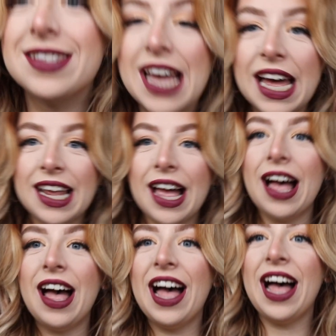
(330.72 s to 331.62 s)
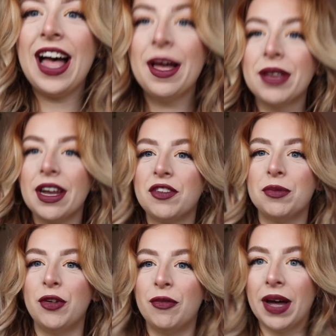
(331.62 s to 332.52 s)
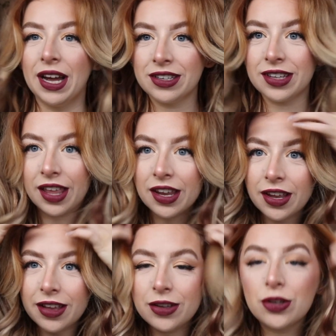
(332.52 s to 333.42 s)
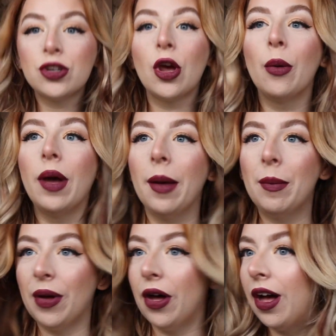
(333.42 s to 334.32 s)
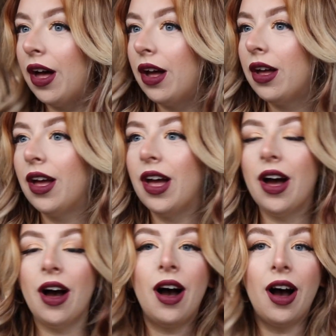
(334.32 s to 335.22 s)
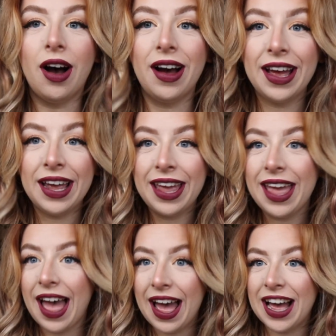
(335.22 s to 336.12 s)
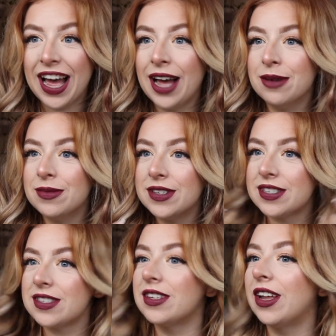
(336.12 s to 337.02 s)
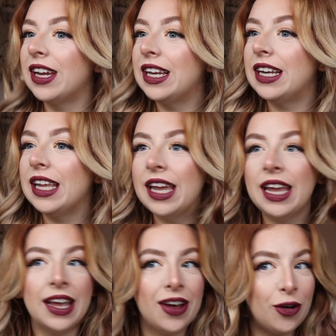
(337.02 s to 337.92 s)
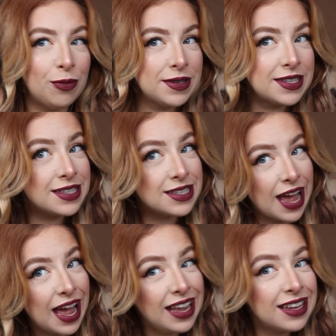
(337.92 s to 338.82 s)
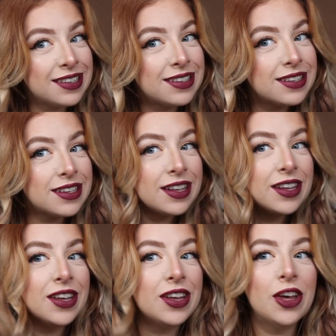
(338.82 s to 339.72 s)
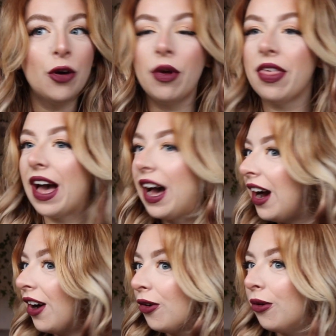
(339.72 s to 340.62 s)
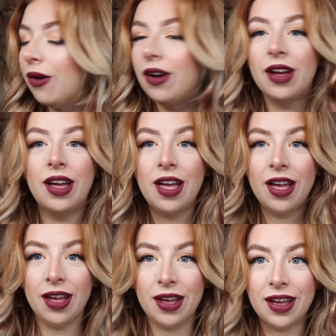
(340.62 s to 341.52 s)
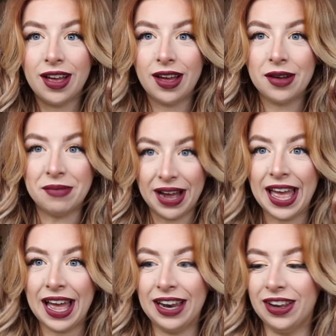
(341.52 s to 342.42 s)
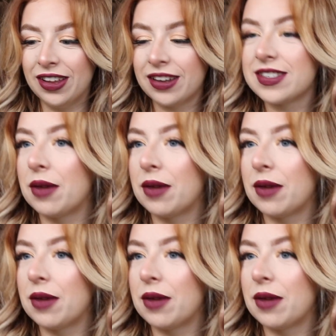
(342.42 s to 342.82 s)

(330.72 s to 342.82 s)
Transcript: Ta-da! I'm gonna have to move back to like show it, but I am slightly obsessed with how my hair looks.